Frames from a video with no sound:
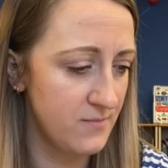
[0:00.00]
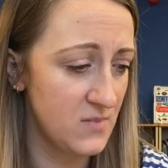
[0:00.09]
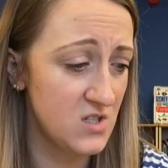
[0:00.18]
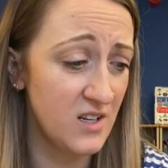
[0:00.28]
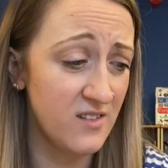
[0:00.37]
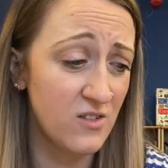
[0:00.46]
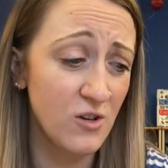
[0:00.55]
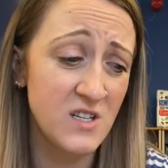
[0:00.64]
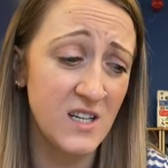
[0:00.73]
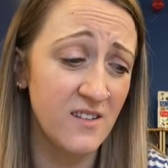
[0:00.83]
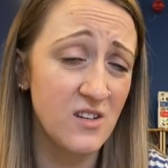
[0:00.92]
"She's
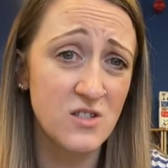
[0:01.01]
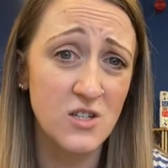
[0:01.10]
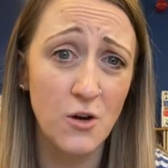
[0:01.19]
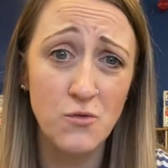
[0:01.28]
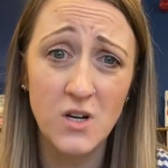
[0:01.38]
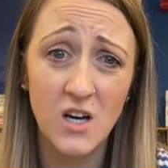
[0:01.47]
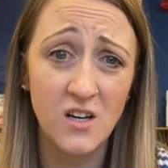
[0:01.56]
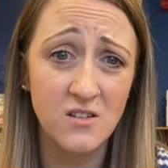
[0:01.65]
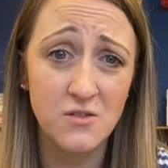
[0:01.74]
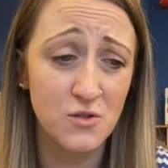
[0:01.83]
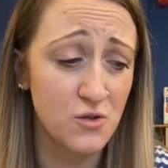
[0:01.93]
dotty as a donut,"
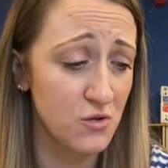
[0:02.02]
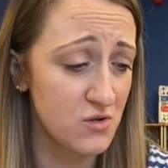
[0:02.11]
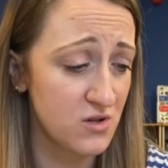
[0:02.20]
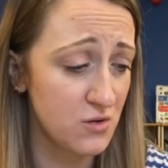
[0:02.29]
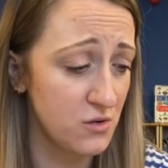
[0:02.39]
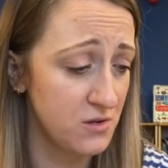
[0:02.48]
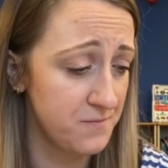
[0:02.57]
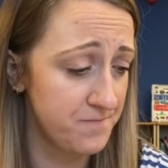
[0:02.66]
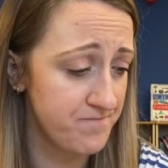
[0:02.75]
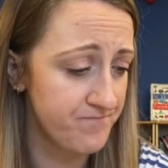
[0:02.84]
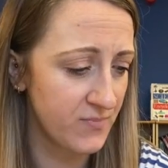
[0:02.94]
George thought.
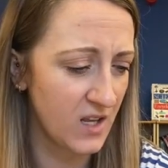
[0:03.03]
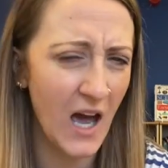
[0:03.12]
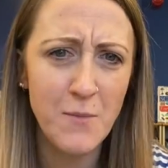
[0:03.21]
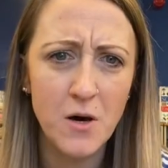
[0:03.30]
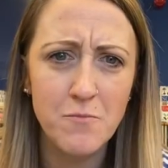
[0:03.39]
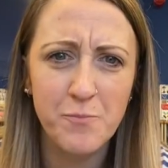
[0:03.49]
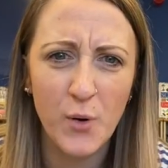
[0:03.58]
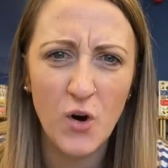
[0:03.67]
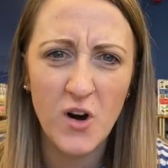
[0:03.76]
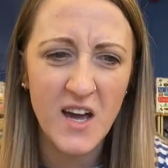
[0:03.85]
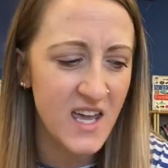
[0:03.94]
"Come on,
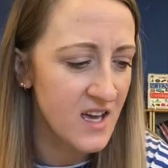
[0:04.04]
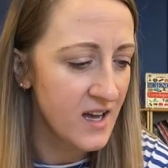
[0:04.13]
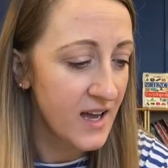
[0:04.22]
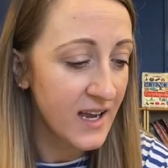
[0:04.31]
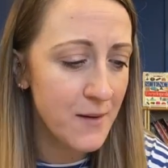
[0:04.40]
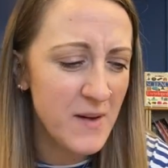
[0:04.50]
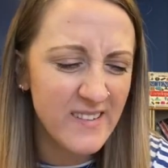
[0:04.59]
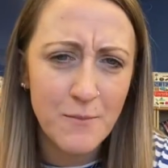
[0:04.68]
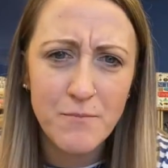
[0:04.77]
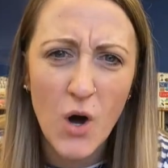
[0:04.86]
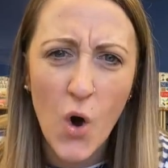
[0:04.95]
boy, give me
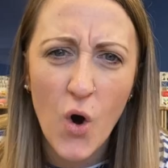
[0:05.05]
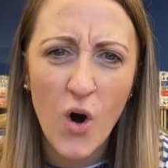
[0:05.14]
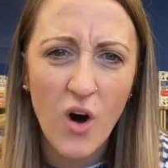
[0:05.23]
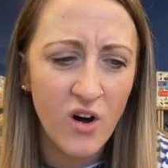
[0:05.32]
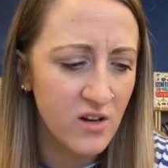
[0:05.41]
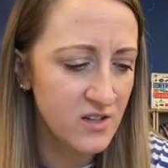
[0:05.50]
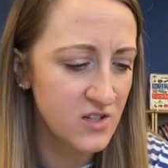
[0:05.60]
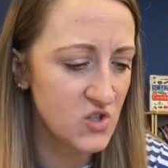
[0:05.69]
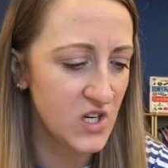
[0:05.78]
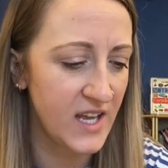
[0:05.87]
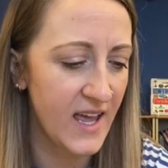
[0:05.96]
some more,"
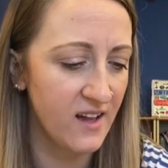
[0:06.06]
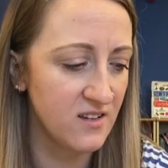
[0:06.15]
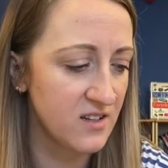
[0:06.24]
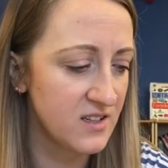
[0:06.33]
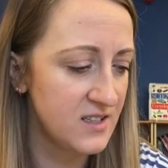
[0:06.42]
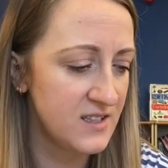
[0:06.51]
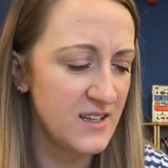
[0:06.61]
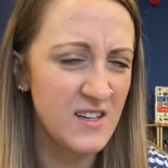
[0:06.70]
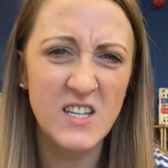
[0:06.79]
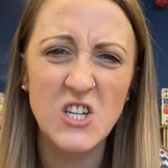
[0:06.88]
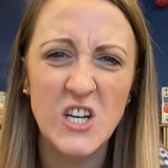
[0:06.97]
she yelled.
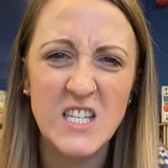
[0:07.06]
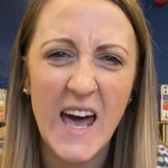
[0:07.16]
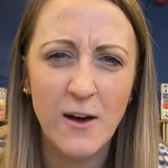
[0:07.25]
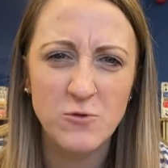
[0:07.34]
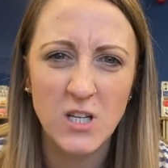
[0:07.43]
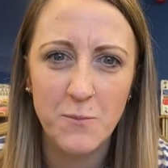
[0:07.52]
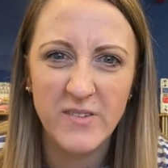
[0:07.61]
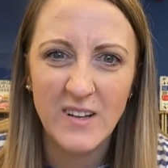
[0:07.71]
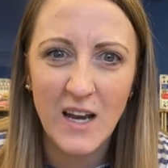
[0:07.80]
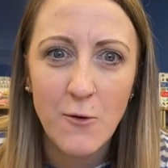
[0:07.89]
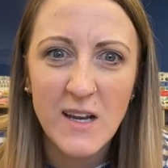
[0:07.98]
"Dish it out, I'm
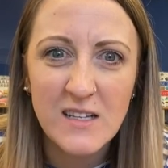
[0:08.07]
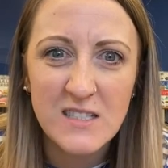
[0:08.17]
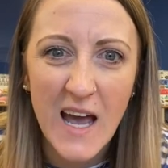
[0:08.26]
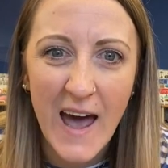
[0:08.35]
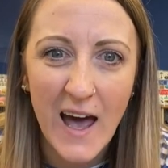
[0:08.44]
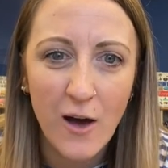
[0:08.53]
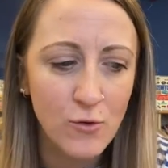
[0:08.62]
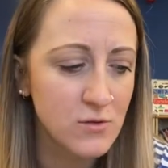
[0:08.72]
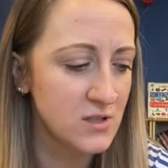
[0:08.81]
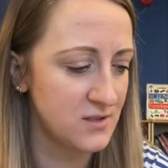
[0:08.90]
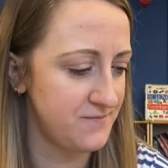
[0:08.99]
slowing down."